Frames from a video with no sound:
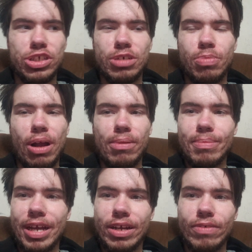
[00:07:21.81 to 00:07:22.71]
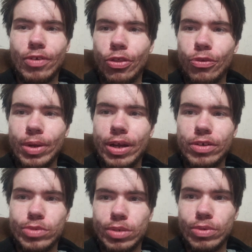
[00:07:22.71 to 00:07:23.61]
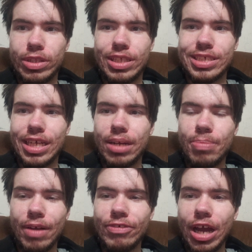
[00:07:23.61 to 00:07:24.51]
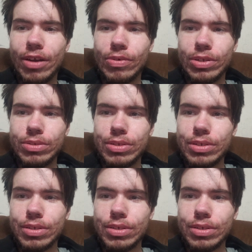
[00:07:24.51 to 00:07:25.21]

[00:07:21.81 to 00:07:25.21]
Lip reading: You could probably make over 300 with the setup I've got on